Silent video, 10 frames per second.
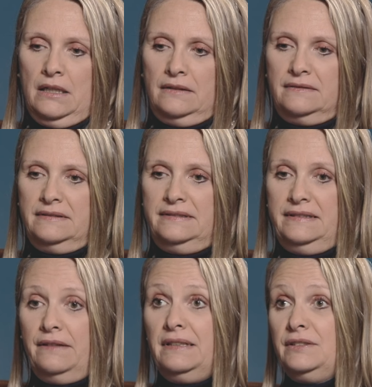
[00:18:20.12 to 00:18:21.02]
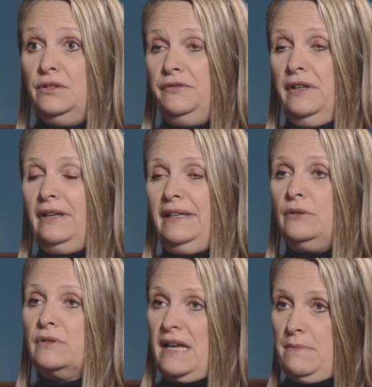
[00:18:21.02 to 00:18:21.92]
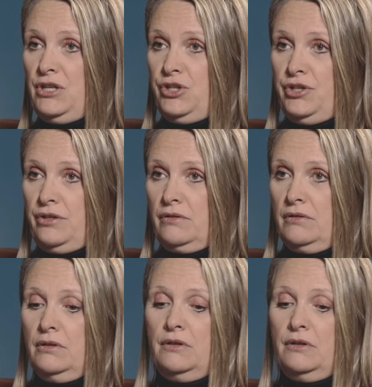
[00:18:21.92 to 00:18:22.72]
There is the very legal dimension